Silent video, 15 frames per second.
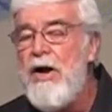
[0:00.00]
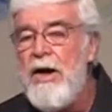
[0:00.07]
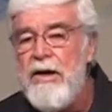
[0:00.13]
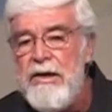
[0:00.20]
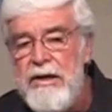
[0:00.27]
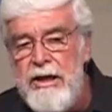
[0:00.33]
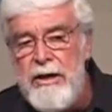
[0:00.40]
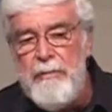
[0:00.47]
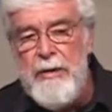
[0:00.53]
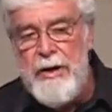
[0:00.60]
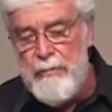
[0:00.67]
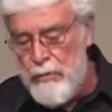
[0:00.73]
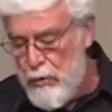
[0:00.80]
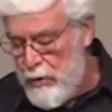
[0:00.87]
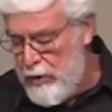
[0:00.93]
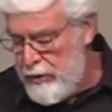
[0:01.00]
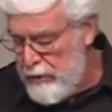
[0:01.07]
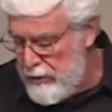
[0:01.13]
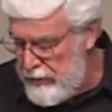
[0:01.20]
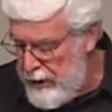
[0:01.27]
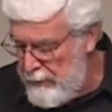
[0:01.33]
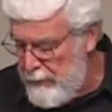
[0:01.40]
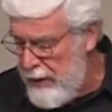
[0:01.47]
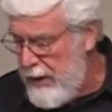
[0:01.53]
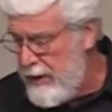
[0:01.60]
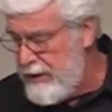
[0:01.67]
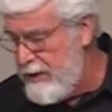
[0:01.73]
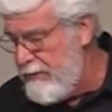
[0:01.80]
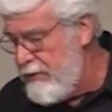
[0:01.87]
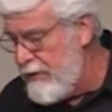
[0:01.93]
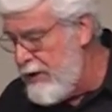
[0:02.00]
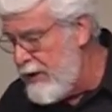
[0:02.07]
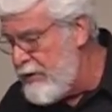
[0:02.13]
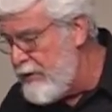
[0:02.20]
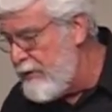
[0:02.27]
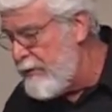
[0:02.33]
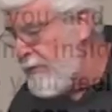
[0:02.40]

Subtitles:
a little bit more towards that positive direction.